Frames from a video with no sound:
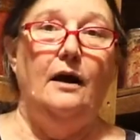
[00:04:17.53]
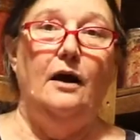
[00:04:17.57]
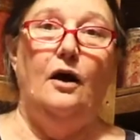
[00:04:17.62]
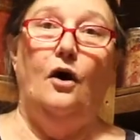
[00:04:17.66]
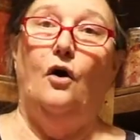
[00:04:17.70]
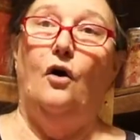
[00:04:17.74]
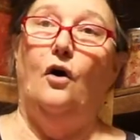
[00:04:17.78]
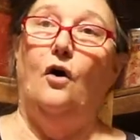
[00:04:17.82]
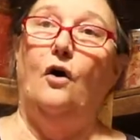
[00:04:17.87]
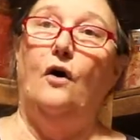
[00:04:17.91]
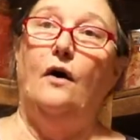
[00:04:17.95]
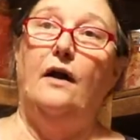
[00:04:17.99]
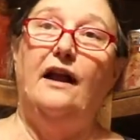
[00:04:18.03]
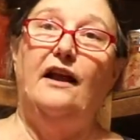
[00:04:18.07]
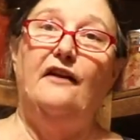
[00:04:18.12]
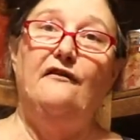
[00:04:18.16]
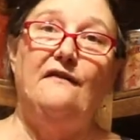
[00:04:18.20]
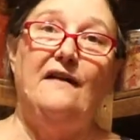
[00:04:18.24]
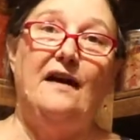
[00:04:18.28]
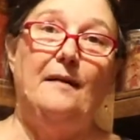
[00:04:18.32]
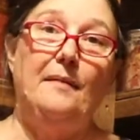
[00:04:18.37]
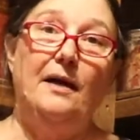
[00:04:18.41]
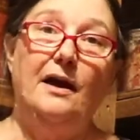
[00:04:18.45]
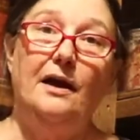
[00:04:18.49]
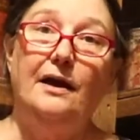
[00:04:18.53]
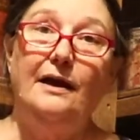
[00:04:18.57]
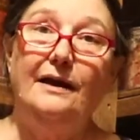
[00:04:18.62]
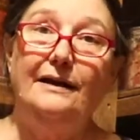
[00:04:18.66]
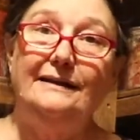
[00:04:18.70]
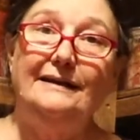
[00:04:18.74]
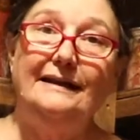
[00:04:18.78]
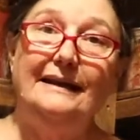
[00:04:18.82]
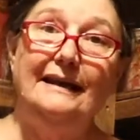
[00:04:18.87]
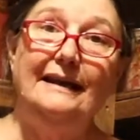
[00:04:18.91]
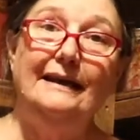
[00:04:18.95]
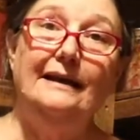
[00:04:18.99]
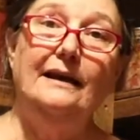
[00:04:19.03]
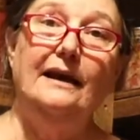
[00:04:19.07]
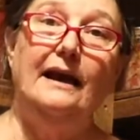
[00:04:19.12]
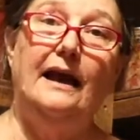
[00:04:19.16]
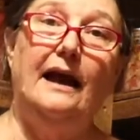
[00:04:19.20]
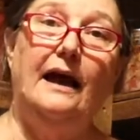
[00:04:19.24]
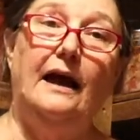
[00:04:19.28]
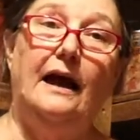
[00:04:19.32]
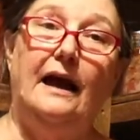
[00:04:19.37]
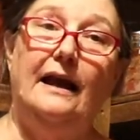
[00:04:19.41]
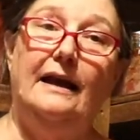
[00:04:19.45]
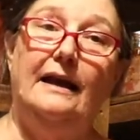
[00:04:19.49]
Or if I'm hunting
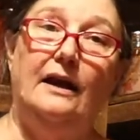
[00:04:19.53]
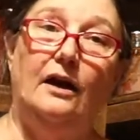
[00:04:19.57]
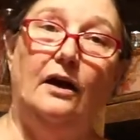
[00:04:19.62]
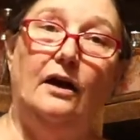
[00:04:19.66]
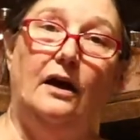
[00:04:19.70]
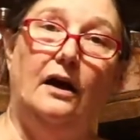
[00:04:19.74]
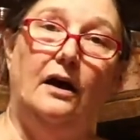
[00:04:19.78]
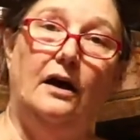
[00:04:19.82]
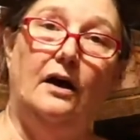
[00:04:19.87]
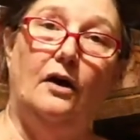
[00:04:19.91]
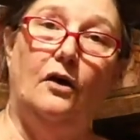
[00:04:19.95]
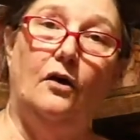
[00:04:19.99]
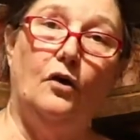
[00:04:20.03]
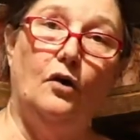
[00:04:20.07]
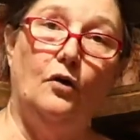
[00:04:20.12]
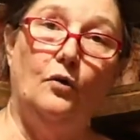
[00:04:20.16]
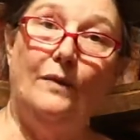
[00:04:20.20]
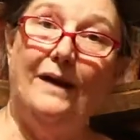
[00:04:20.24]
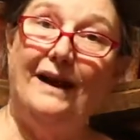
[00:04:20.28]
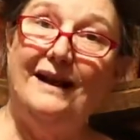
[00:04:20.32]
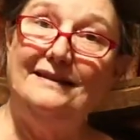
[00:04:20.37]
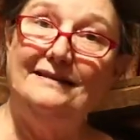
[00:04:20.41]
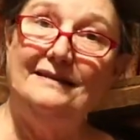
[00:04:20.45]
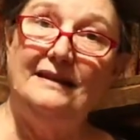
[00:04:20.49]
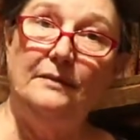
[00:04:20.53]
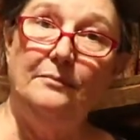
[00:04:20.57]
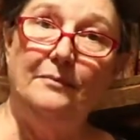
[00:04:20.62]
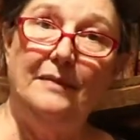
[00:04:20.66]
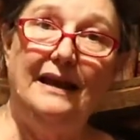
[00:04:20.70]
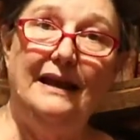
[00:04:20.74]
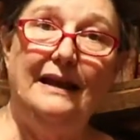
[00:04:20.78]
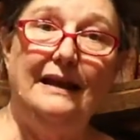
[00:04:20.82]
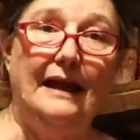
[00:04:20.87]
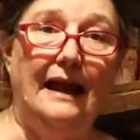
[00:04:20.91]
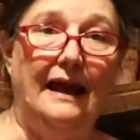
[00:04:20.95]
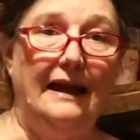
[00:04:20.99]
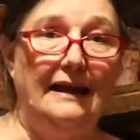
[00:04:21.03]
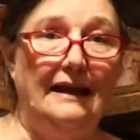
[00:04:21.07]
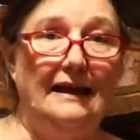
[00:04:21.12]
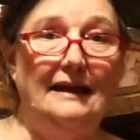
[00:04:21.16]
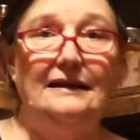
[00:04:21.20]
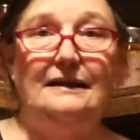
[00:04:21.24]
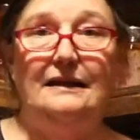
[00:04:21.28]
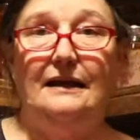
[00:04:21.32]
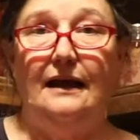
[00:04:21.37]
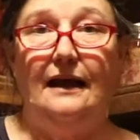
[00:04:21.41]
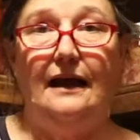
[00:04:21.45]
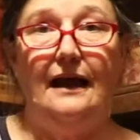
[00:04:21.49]
or raising meat, I
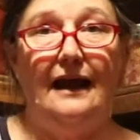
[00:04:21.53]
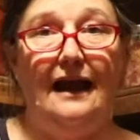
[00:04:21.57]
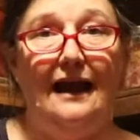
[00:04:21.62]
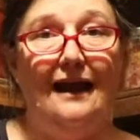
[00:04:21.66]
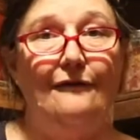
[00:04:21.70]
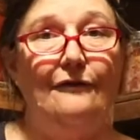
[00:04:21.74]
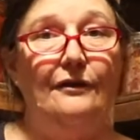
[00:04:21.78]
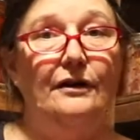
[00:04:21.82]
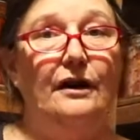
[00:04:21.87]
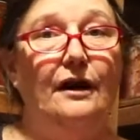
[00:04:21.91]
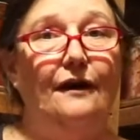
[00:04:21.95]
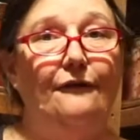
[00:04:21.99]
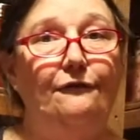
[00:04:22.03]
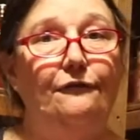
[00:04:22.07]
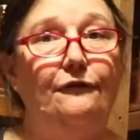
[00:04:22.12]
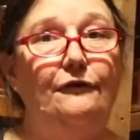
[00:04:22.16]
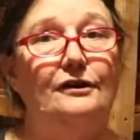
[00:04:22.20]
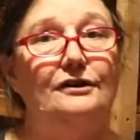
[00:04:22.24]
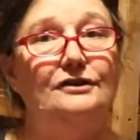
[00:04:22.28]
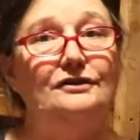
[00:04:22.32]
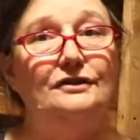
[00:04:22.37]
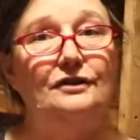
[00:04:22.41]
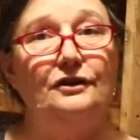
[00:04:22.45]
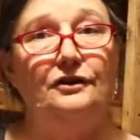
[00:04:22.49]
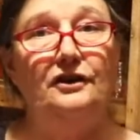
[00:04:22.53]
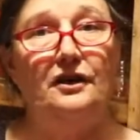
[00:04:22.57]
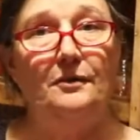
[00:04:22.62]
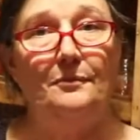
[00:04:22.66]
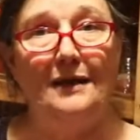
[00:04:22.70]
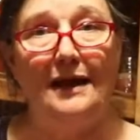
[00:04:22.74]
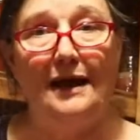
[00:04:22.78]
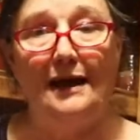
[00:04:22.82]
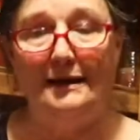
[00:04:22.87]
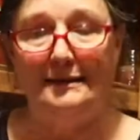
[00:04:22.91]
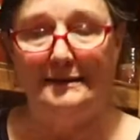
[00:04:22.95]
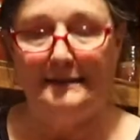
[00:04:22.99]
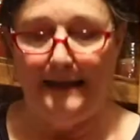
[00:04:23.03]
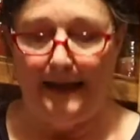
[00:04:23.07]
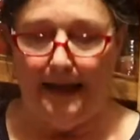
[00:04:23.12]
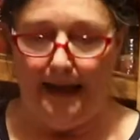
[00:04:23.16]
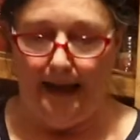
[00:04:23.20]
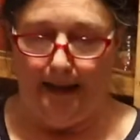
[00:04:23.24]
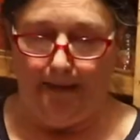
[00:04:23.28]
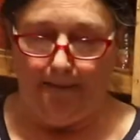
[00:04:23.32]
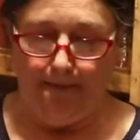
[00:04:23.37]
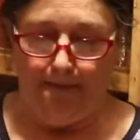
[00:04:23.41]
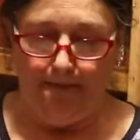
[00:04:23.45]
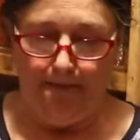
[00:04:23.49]
need to have enough for a certain amount of
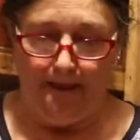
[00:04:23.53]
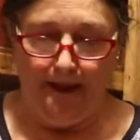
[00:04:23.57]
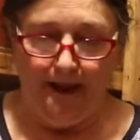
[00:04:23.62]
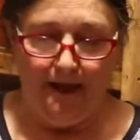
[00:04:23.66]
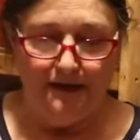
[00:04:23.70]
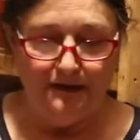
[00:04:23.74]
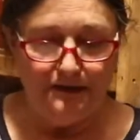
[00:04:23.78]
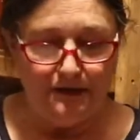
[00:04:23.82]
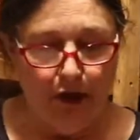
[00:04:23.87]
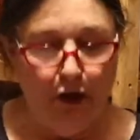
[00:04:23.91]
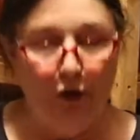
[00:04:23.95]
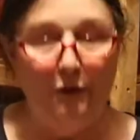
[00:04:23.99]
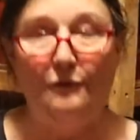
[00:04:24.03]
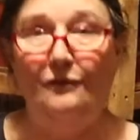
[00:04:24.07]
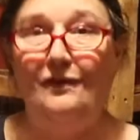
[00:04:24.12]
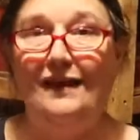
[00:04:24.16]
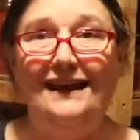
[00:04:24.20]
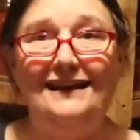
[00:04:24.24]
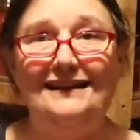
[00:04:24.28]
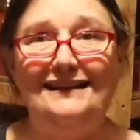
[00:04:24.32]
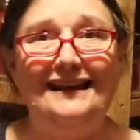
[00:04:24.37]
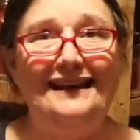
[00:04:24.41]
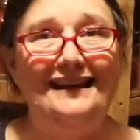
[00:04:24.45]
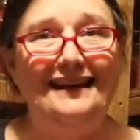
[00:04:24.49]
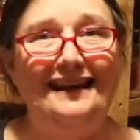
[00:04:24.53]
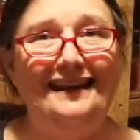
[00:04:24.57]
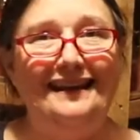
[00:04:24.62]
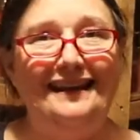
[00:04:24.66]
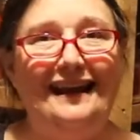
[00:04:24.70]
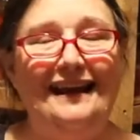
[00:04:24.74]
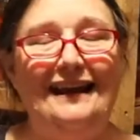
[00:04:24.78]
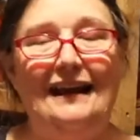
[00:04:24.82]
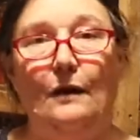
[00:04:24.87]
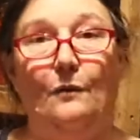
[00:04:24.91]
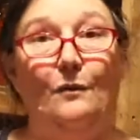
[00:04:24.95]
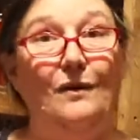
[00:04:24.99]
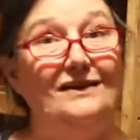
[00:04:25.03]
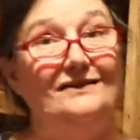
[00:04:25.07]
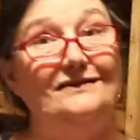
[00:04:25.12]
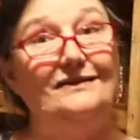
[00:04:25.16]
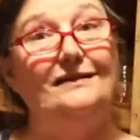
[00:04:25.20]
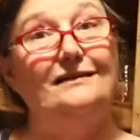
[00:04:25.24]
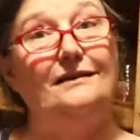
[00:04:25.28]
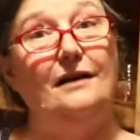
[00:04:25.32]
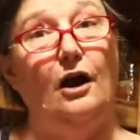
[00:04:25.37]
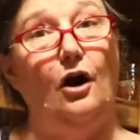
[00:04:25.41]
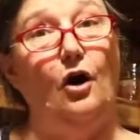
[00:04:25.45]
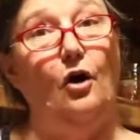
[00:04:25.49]
time. So they did it, and it
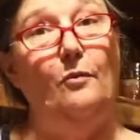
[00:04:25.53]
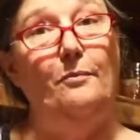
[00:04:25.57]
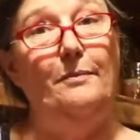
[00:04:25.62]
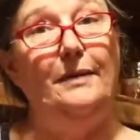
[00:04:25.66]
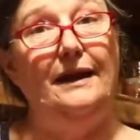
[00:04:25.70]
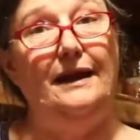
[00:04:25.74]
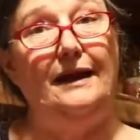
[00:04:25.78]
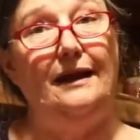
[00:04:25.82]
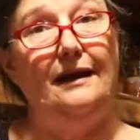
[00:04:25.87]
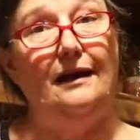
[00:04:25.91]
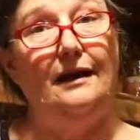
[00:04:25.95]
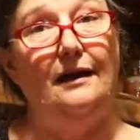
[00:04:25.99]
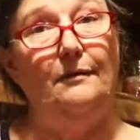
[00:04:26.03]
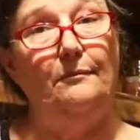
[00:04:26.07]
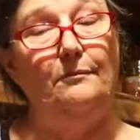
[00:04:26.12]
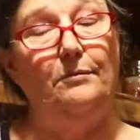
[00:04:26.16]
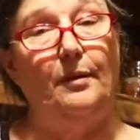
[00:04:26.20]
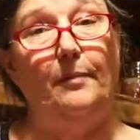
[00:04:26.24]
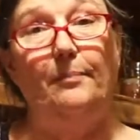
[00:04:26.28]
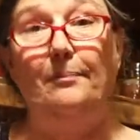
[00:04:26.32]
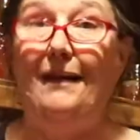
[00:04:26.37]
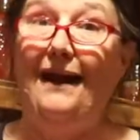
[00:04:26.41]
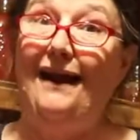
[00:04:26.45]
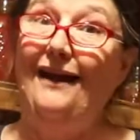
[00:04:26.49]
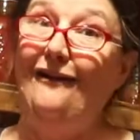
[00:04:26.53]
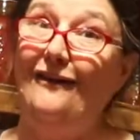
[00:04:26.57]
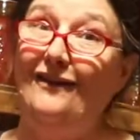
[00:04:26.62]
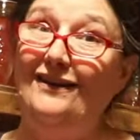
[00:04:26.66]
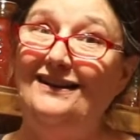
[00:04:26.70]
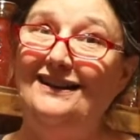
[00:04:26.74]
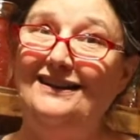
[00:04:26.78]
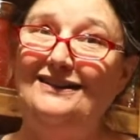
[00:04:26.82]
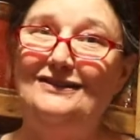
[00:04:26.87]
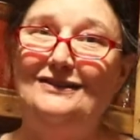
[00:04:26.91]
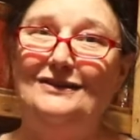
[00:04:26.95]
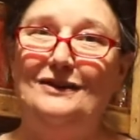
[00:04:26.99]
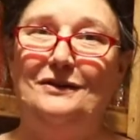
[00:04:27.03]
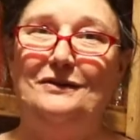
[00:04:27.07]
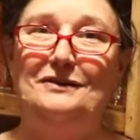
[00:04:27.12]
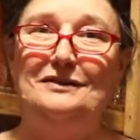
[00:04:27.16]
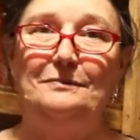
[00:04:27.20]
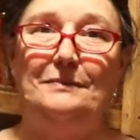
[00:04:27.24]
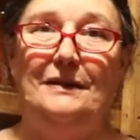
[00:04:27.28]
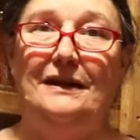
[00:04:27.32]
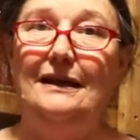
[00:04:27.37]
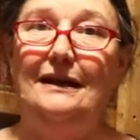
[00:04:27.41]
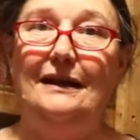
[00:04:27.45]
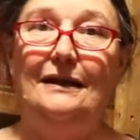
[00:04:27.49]
wasn't called being preparedness, so to
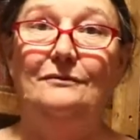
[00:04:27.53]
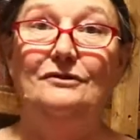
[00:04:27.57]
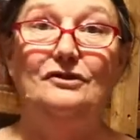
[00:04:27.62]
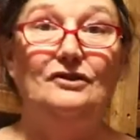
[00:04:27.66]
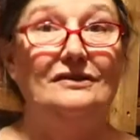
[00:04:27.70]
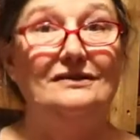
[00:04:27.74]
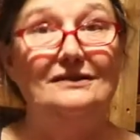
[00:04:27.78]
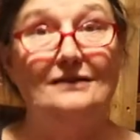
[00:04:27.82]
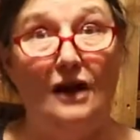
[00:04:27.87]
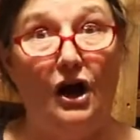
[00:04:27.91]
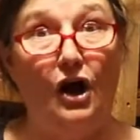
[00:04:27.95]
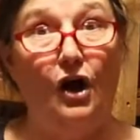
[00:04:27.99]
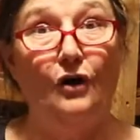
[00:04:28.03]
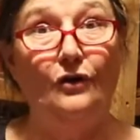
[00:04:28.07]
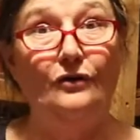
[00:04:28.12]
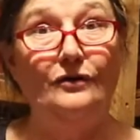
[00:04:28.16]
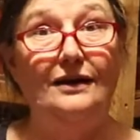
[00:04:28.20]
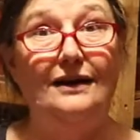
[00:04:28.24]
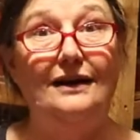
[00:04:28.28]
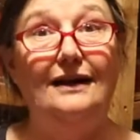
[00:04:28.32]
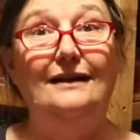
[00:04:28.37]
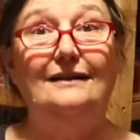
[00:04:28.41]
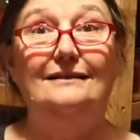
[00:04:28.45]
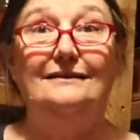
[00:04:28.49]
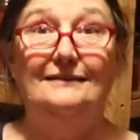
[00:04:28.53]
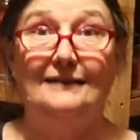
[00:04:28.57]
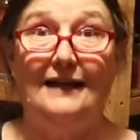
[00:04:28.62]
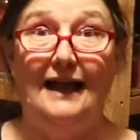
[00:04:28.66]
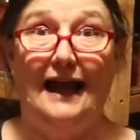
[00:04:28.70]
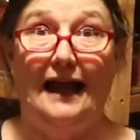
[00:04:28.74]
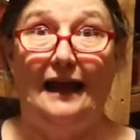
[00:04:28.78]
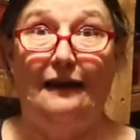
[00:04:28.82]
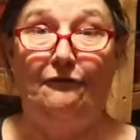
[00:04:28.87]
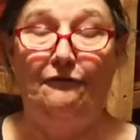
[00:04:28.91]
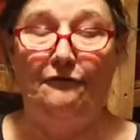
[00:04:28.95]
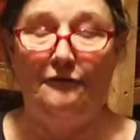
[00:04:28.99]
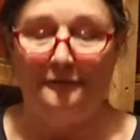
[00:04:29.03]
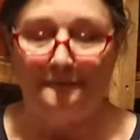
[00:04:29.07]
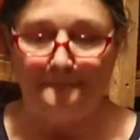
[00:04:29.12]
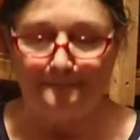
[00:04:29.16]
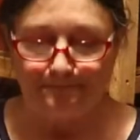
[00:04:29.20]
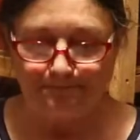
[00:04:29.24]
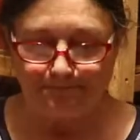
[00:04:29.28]
speak. It was just called life.